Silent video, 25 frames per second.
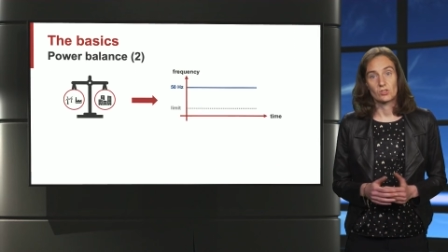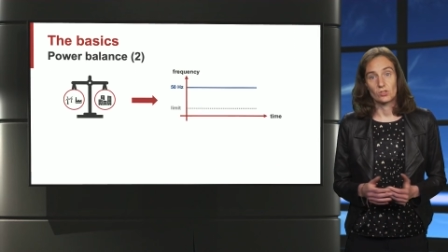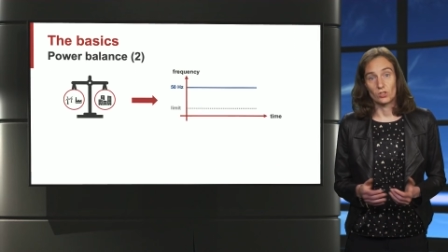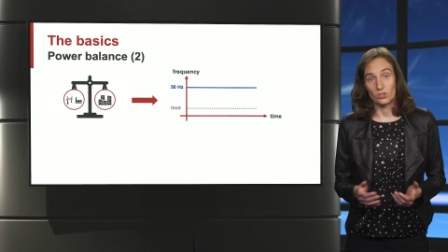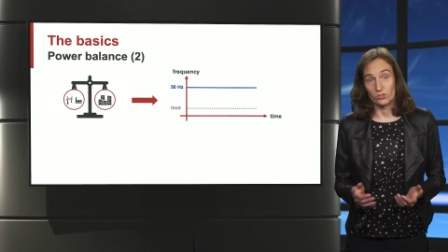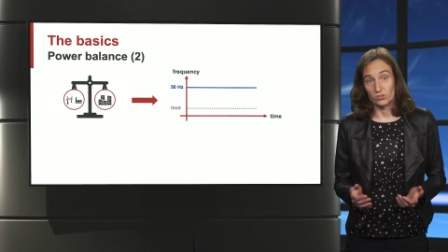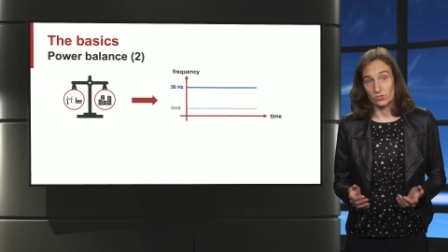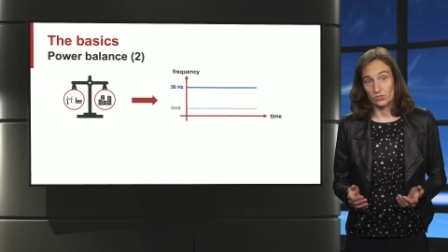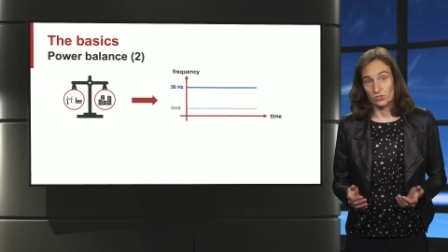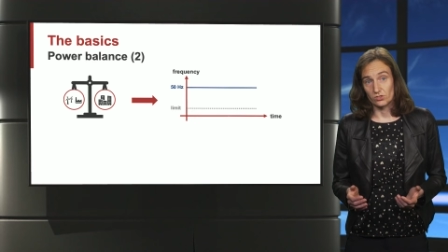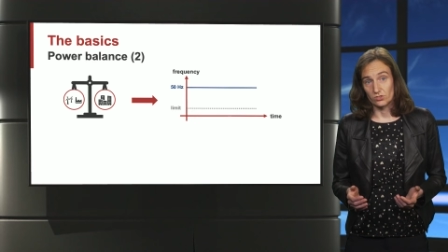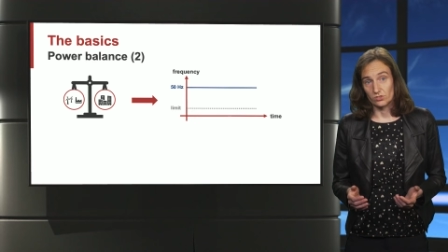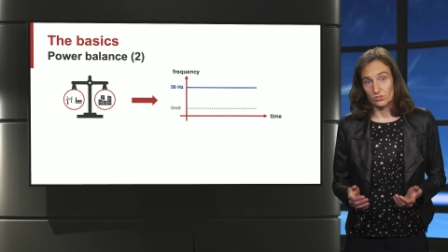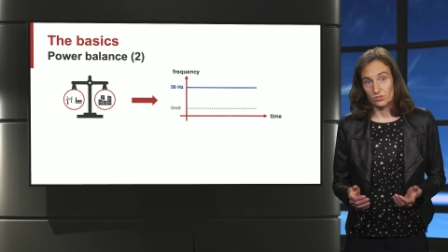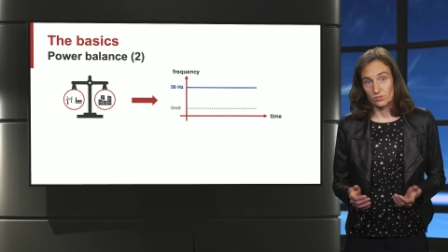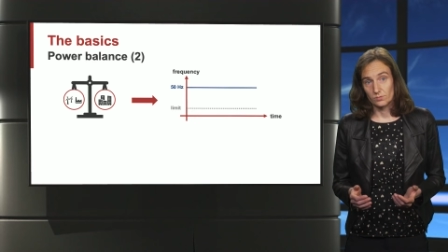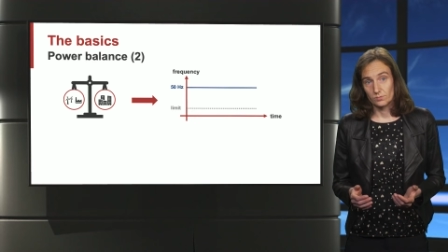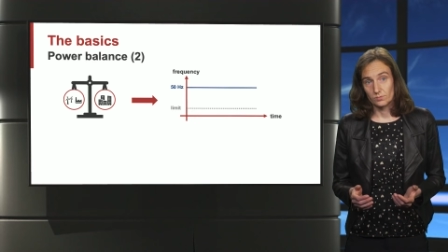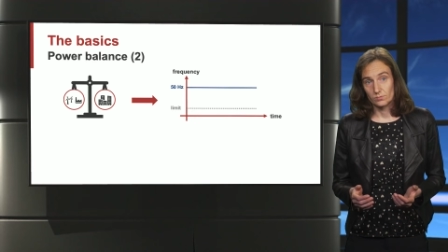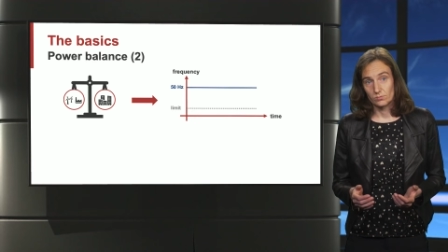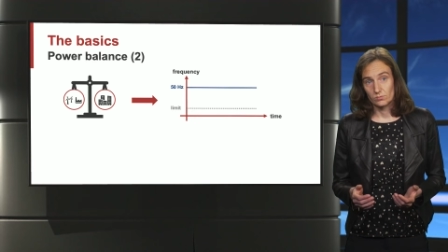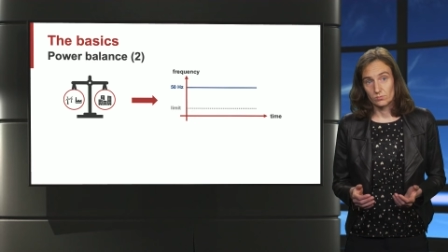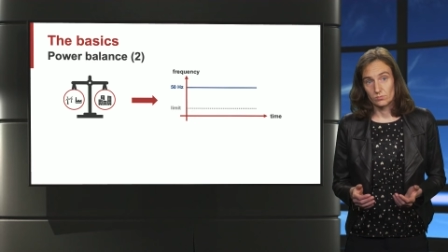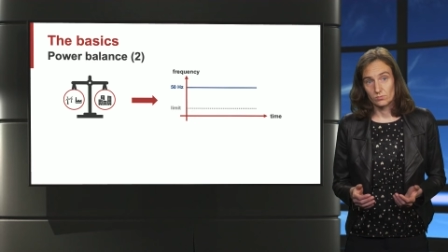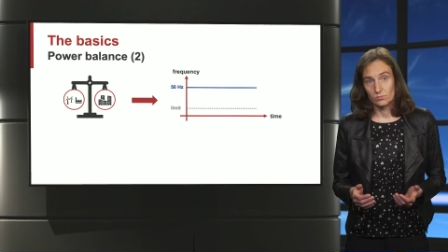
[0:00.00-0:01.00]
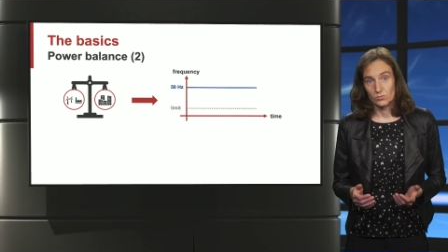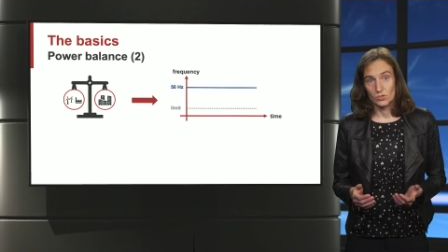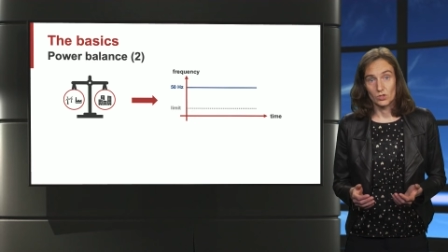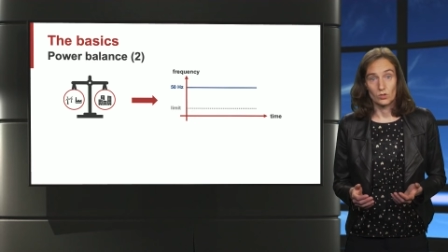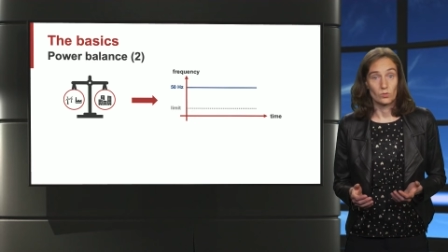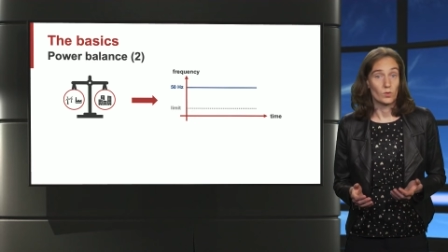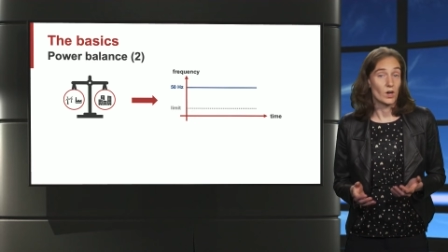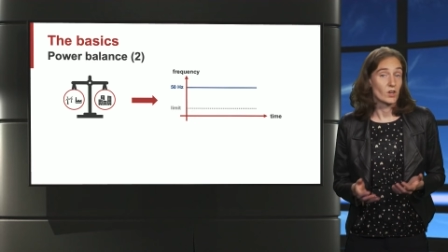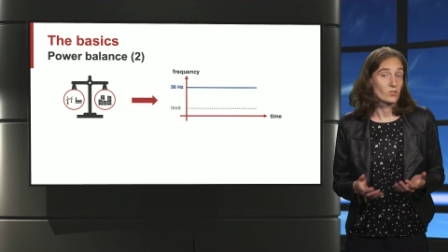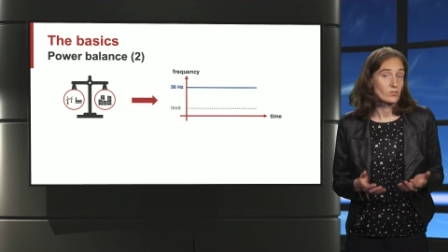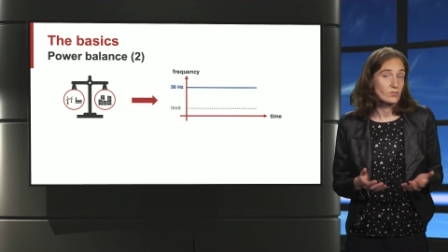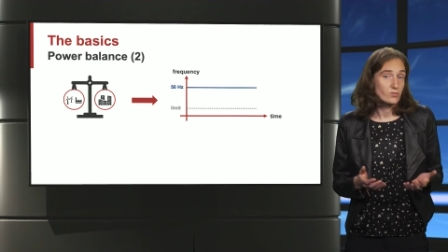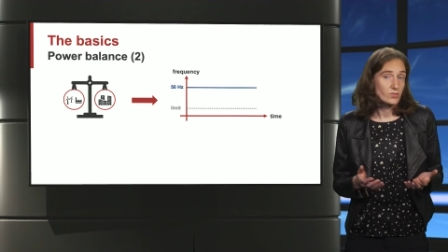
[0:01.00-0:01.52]
constant,
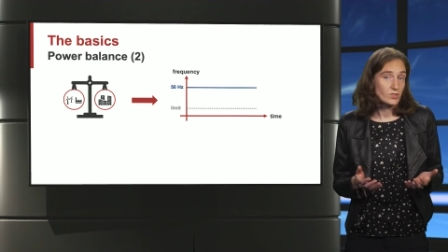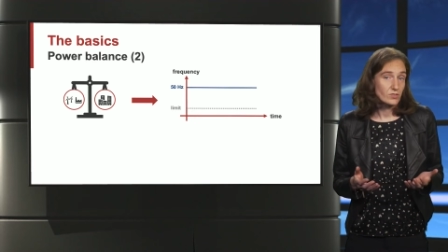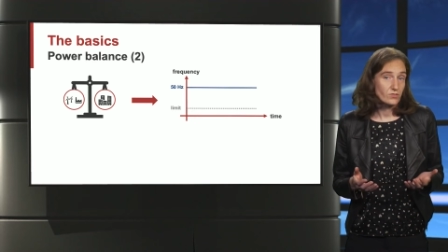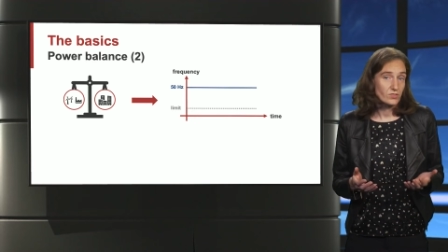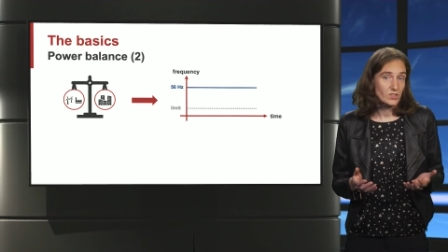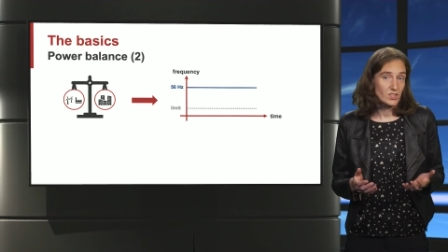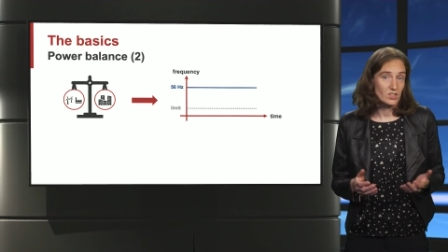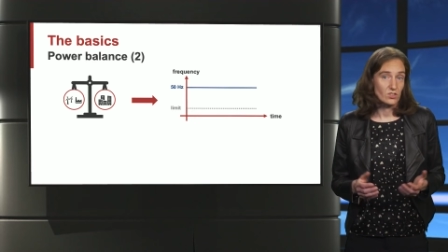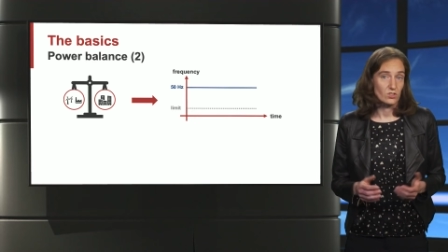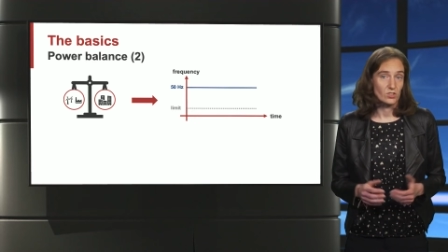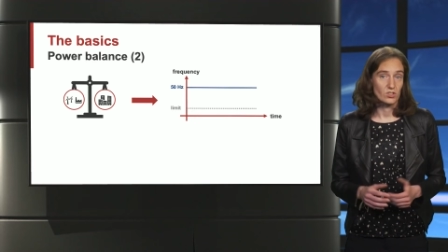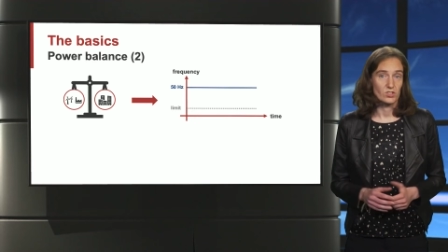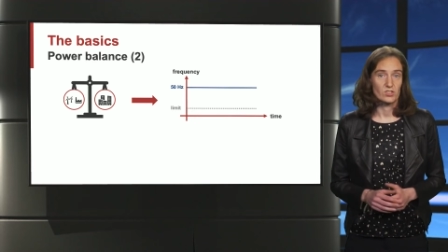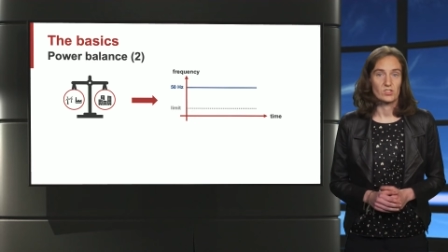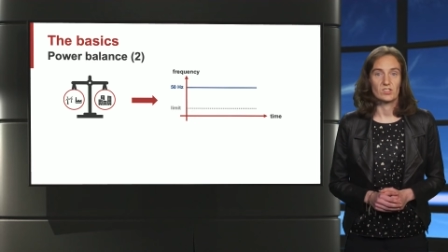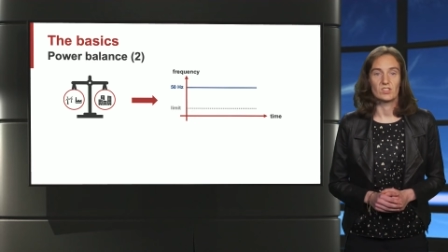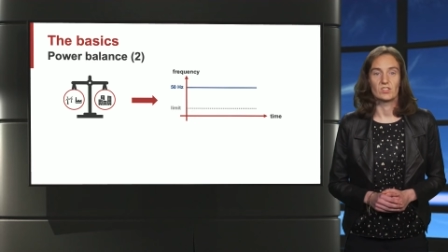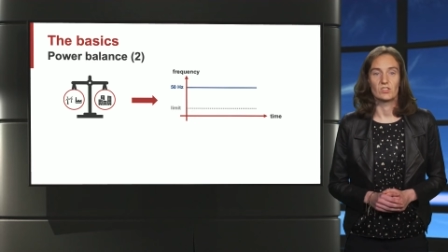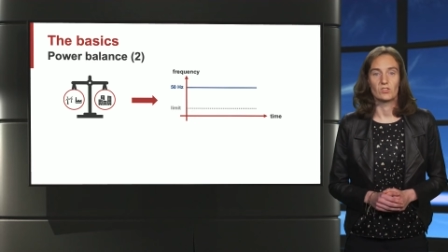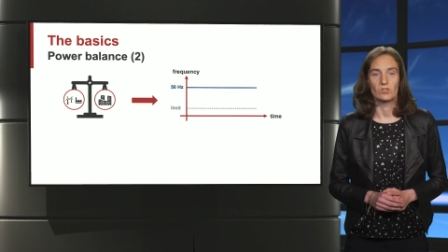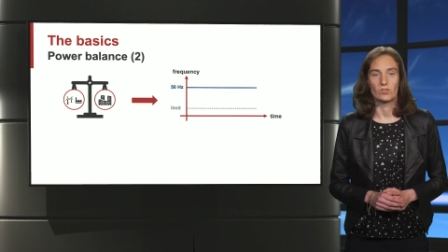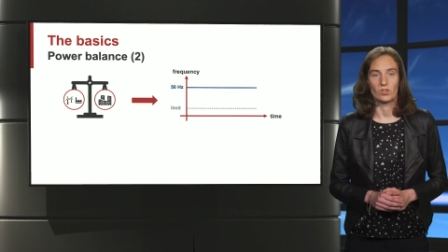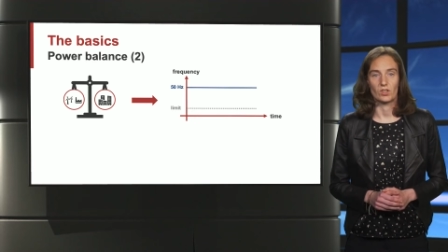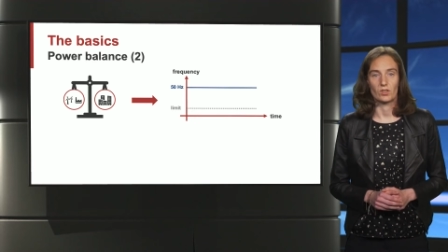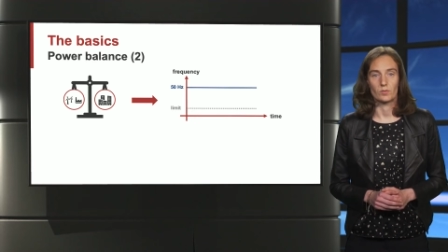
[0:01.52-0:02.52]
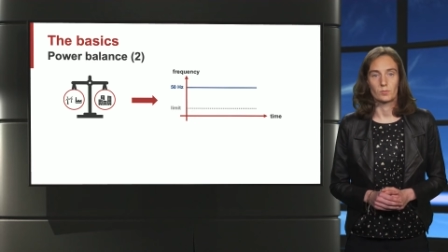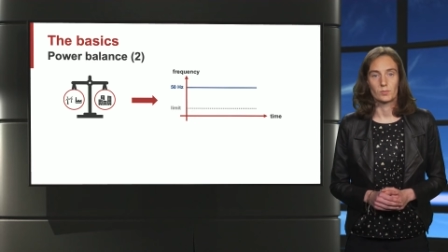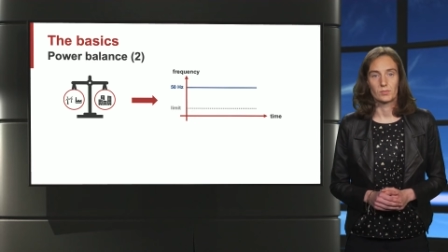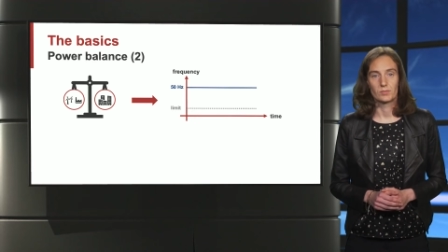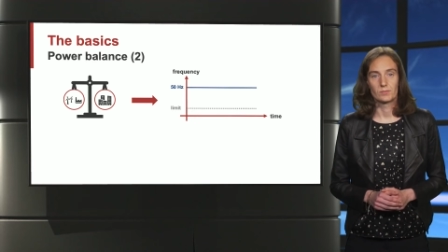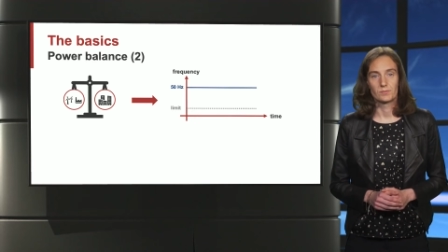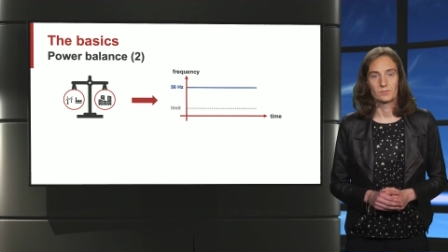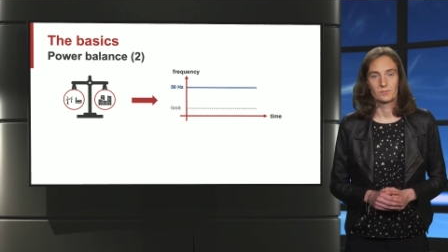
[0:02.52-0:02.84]
around 50 Hz in Europe.